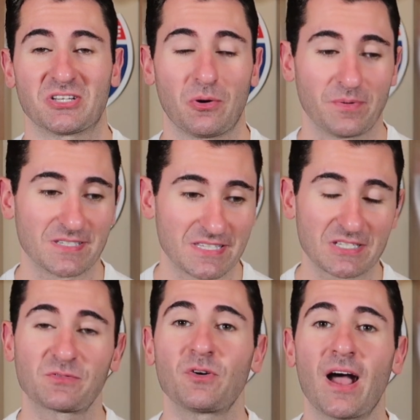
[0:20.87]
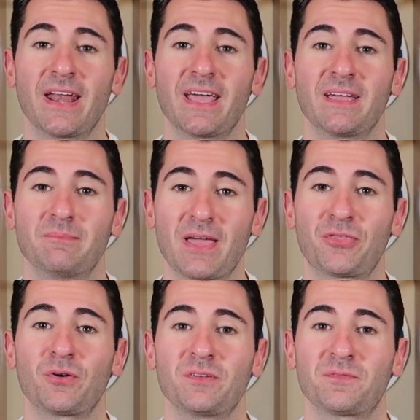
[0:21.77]
It opens this Friday, May
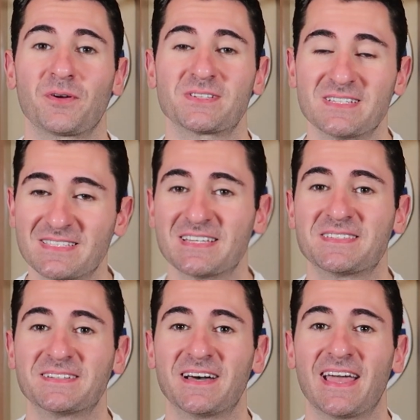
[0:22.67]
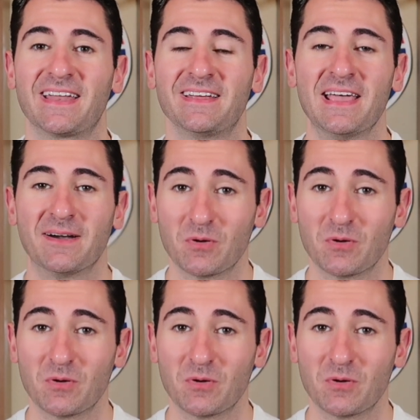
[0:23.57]
31st in Disneyland.